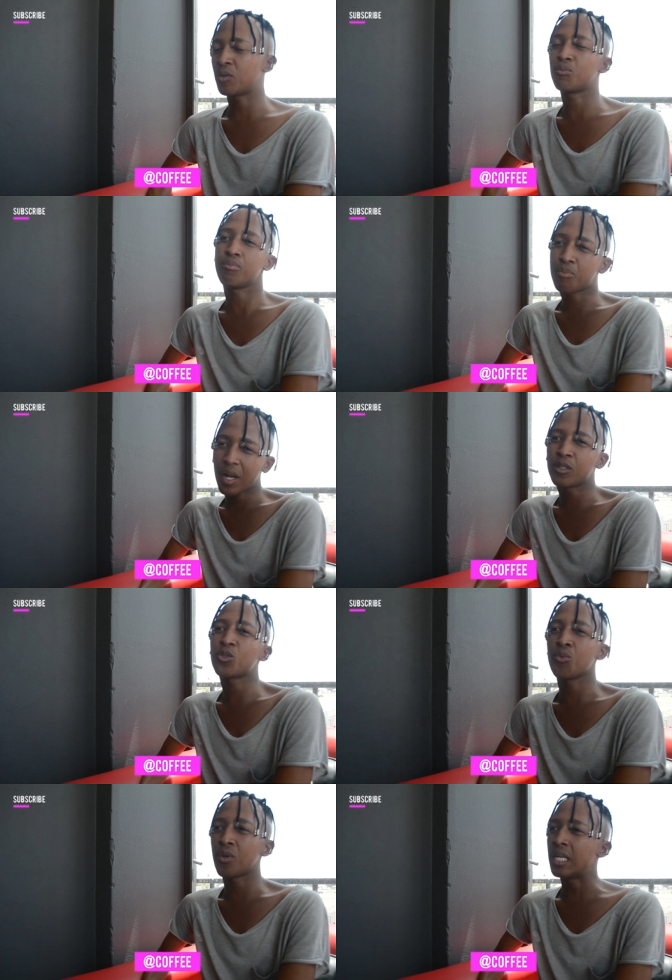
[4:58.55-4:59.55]
I'm planning
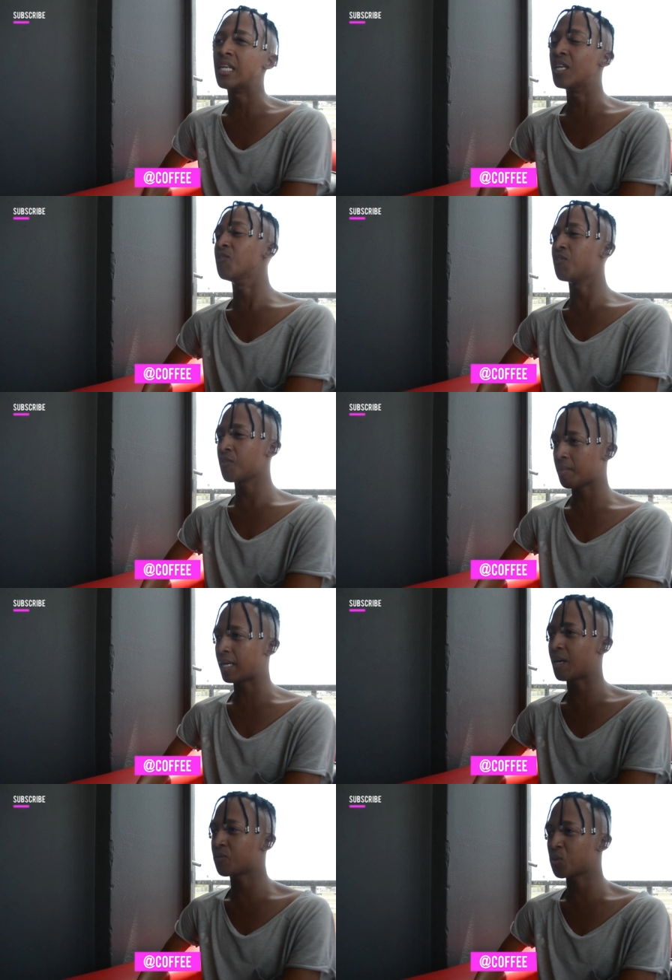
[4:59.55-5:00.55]
to really live
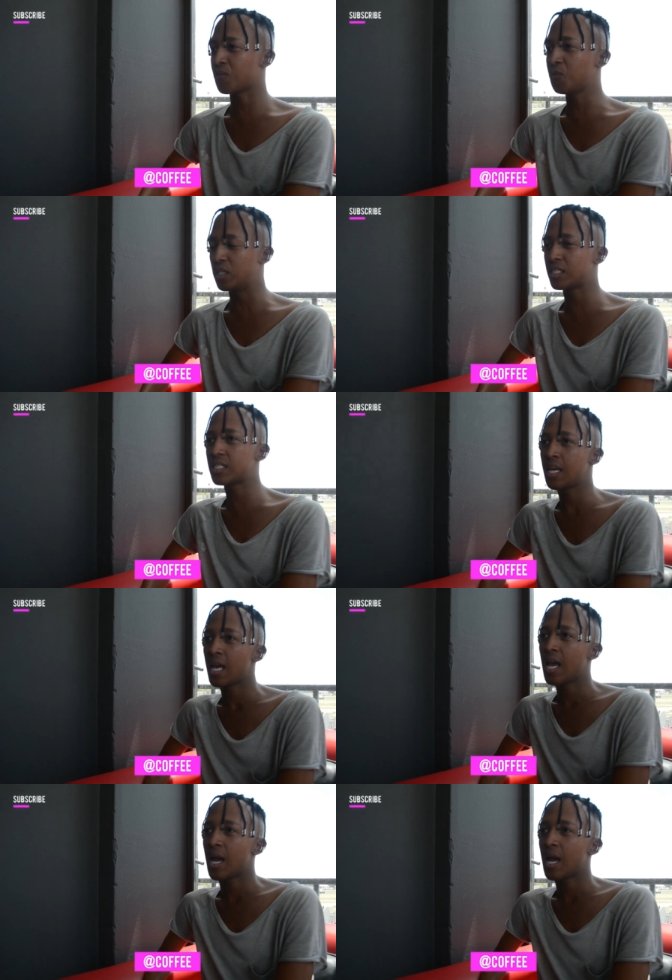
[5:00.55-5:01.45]
my life to the fullest.